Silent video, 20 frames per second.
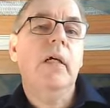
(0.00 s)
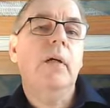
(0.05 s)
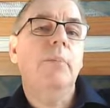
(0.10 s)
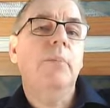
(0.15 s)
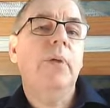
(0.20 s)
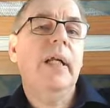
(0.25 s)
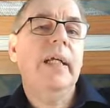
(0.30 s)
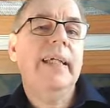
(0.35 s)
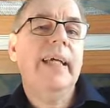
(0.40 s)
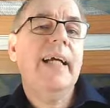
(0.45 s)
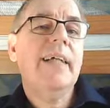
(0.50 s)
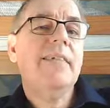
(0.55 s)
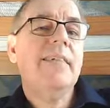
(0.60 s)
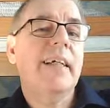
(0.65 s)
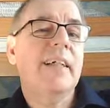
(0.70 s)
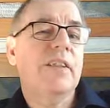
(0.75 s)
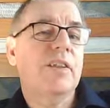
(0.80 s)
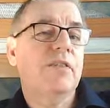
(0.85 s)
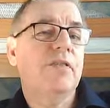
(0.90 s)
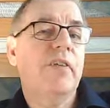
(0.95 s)
But I guess
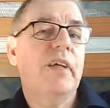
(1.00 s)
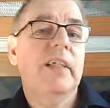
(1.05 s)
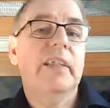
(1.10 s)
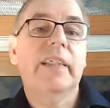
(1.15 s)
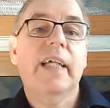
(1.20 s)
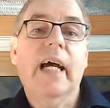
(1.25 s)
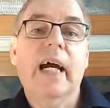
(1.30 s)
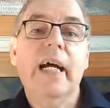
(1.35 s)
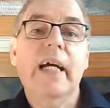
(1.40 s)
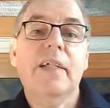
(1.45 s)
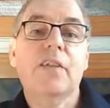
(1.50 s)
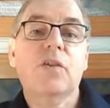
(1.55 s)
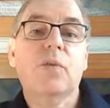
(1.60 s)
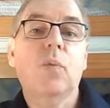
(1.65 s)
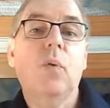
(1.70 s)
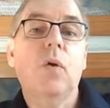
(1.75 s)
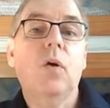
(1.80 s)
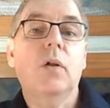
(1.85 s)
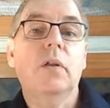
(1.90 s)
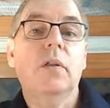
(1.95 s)
it's fair to ask
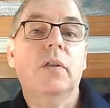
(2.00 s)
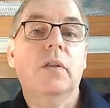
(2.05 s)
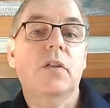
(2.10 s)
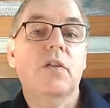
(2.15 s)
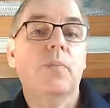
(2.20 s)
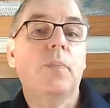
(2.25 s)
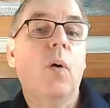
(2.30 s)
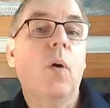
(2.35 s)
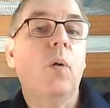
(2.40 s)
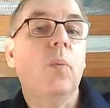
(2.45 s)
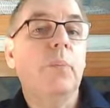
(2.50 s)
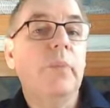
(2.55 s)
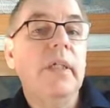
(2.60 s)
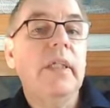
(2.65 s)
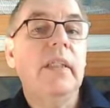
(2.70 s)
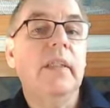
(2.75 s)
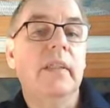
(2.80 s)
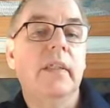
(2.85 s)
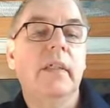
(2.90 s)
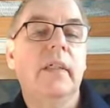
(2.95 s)
what does Paul
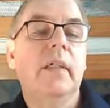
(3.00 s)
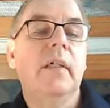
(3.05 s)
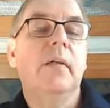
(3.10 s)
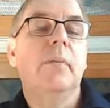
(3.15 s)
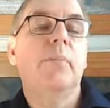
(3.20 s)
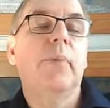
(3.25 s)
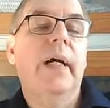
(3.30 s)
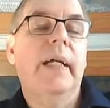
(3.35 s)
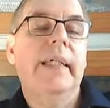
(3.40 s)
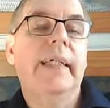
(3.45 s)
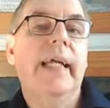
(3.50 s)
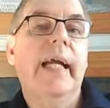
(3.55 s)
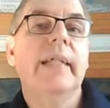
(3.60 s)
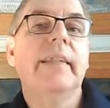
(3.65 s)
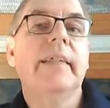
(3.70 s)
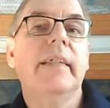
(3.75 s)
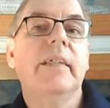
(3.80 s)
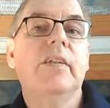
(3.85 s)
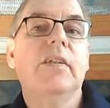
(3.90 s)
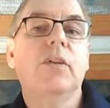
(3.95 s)
mean by
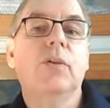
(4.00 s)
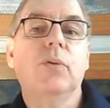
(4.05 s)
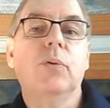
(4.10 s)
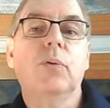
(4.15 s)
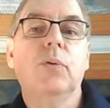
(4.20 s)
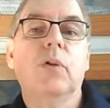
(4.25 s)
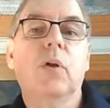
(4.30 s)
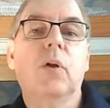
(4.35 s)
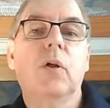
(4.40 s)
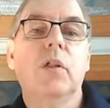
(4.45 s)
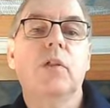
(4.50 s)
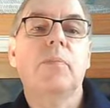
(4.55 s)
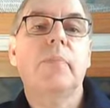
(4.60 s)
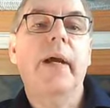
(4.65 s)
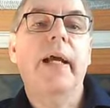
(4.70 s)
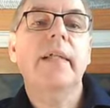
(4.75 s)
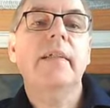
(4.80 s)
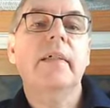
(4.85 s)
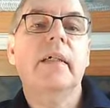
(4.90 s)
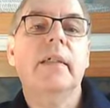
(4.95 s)
getting to know God
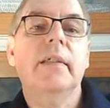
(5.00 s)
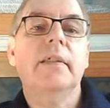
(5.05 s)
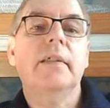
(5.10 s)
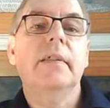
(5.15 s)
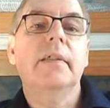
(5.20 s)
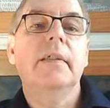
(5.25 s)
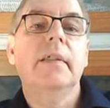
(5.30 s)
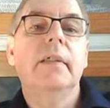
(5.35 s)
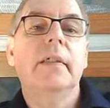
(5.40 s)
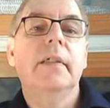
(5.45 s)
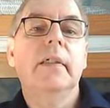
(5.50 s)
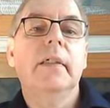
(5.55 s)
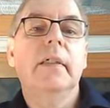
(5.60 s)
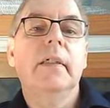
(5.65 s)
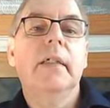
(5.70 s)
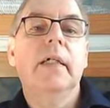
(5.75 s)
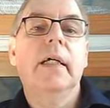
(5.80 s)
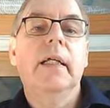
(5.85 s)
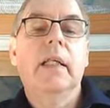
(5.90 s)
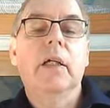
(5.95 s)
better?
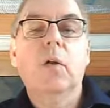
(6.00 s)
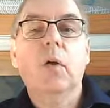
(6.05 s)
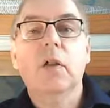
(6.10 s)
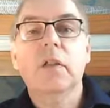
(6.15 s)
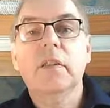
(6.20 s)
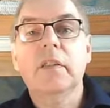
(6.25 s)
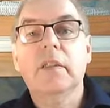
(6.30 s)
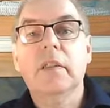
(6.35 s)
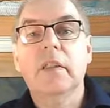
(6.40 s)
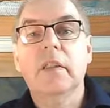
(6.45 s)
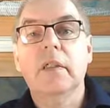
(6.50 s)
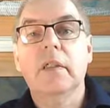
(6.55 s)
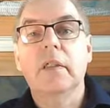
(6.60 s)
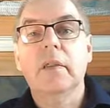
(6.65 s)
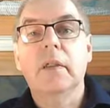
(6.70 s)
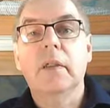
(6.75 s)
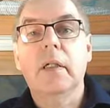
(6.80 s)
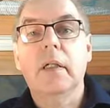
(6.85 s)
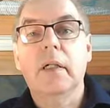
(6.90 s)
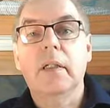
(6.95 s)
And according to uh,
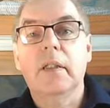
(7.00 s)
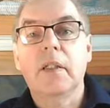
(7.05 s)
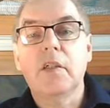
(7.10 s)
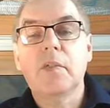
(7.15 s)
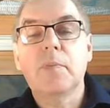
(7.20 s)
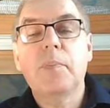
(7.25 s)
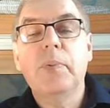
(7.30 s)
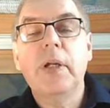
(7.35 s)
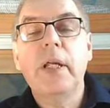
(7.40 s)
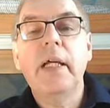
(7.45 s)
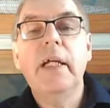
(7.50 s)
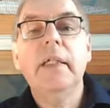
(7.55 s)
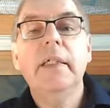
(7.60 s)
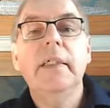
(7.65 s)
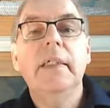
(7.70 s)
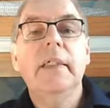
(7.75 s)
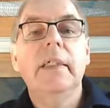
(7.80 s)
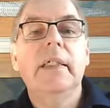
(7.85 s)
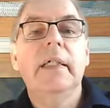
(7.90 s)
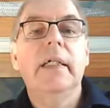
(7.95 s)
this prayer,
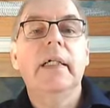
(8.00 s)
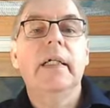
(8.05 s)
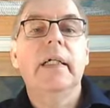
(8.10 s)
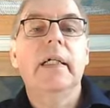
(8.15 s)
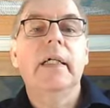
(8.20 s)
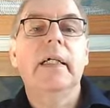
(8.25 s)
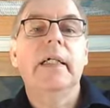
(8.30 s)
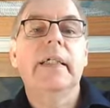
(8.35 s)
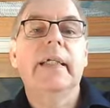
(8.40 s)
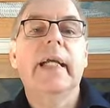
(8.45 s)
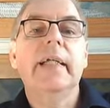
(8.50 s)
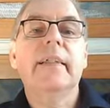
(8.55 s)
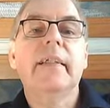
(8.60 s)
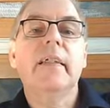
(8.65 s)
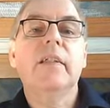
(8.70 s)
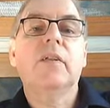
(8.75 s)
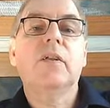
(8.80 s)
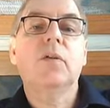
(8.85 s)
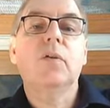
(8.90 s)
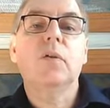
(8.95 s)
uh,
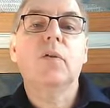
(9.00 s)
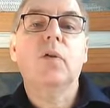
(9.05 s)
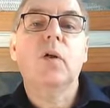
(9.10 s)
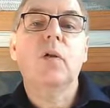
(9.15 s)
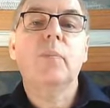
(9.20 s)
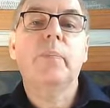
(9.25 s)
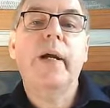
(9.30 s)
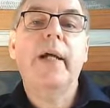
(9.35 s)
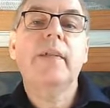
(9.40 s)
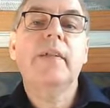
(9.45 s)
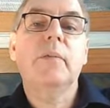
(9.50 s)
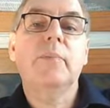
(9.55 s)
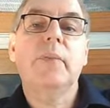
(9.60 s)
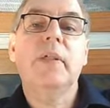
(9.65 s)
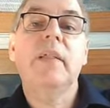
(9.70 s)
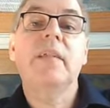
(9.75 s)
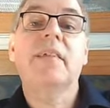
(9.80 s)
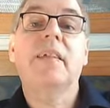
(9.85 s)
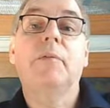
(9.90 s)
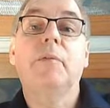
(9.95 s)
getting to know God better
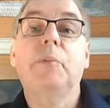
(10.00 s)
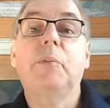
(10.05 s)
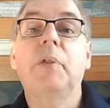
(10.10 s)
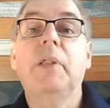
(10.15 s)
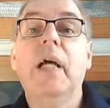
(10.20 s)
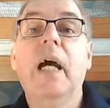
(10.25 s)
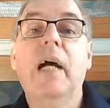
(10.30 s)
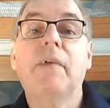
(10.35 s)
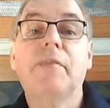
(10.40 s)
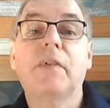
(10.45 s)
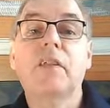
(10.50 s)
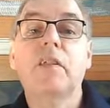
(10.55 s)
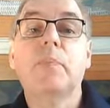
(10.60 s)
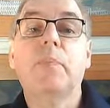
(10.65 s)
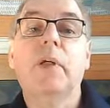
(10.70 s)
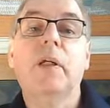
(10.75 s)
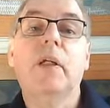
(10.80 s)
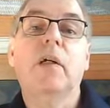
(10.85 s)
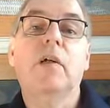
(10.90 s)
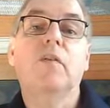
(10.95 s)
means that we would have a
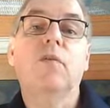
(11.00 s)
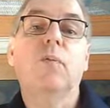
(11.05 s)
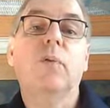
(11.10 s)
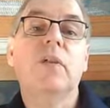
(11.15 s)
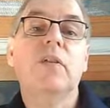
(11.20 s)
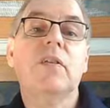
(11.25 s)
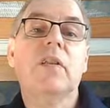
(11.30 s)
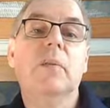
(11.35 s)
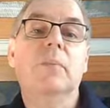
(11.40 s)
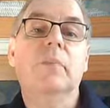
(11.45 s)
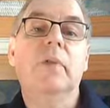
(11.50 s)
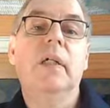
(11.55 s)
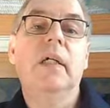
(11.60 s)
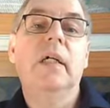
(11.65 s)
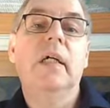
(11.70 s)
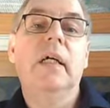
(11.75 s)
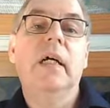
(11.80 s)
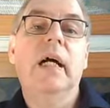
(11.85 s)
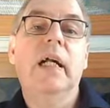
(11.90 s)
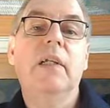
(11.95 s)
spirit of wisdom
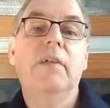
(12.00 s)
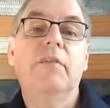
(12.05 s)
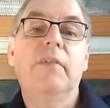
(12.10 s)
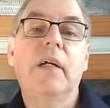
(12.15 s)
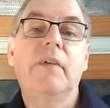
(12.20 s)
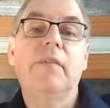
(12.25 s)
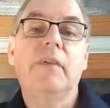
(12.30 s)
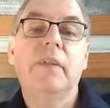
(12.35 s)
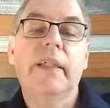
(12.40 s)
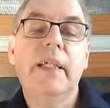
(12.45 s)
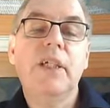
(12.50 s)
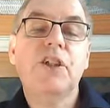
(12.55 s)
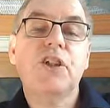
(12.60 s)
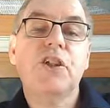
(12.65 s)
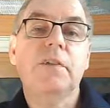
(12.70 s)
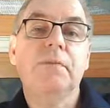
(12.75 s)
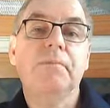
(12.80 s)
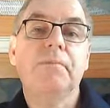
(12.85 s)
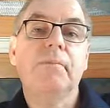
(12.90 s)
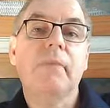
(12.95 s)
and
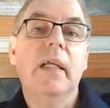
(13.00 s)
revelation.